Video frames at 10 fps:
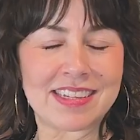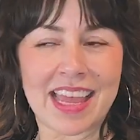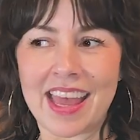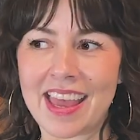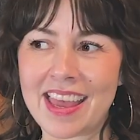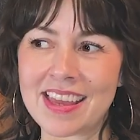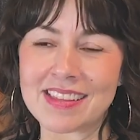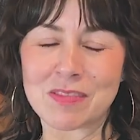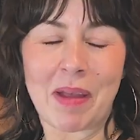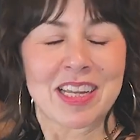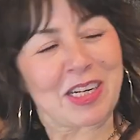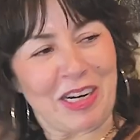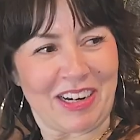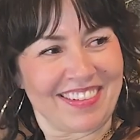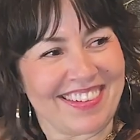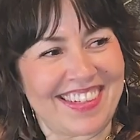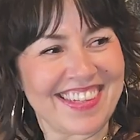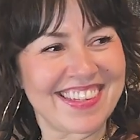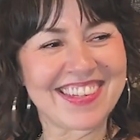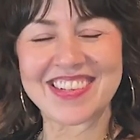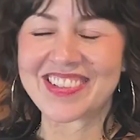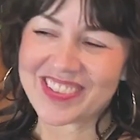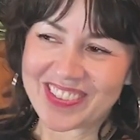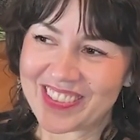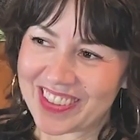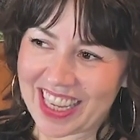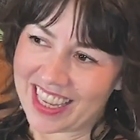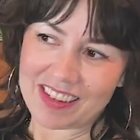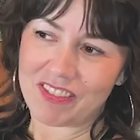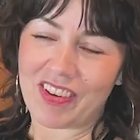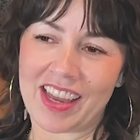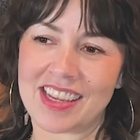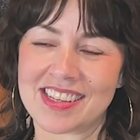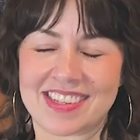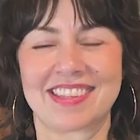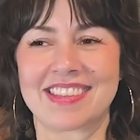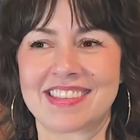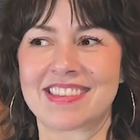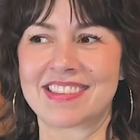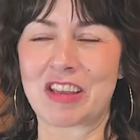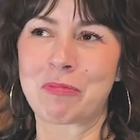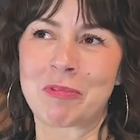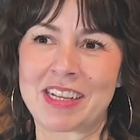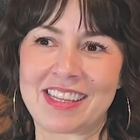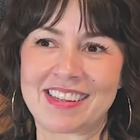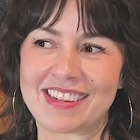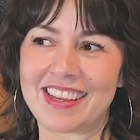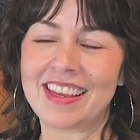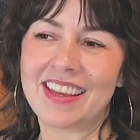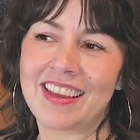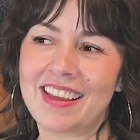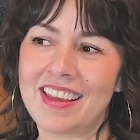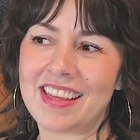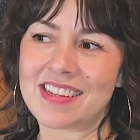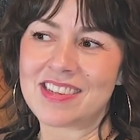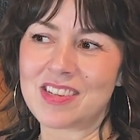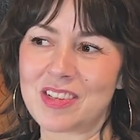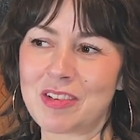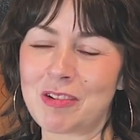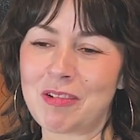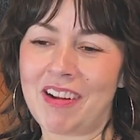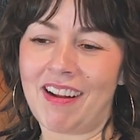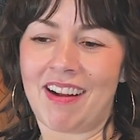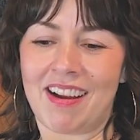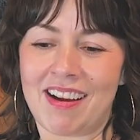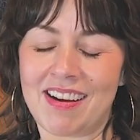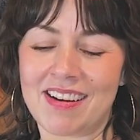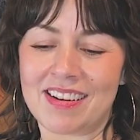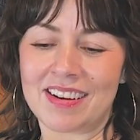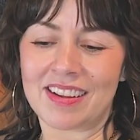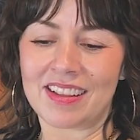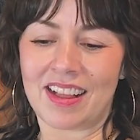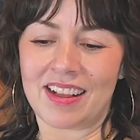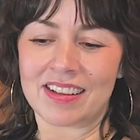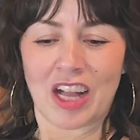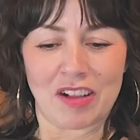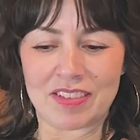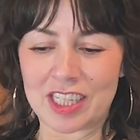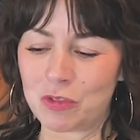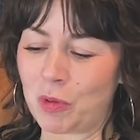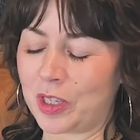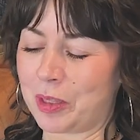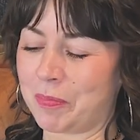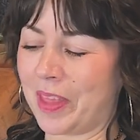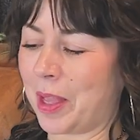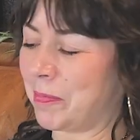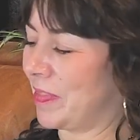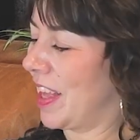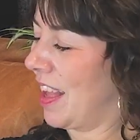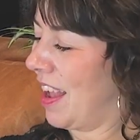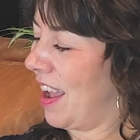today it's my turn to invite someone into our Coven, welcome them.